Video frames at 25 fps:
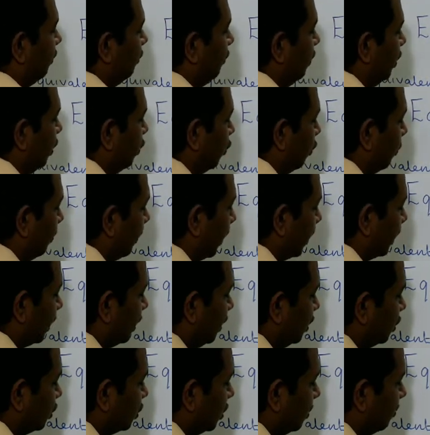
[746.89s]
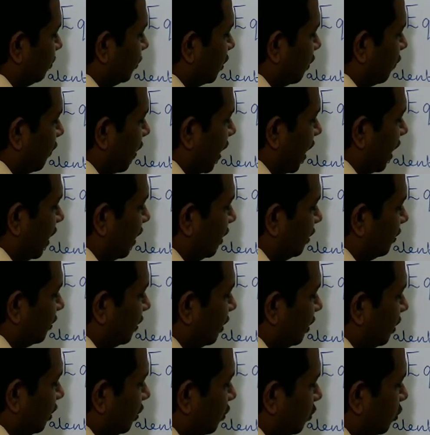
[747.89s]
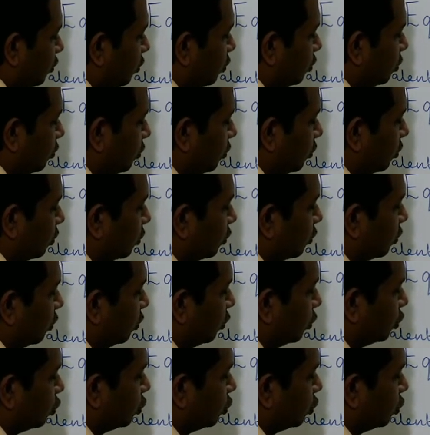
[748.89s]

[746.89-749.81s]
we know magnesium the valency is 2 so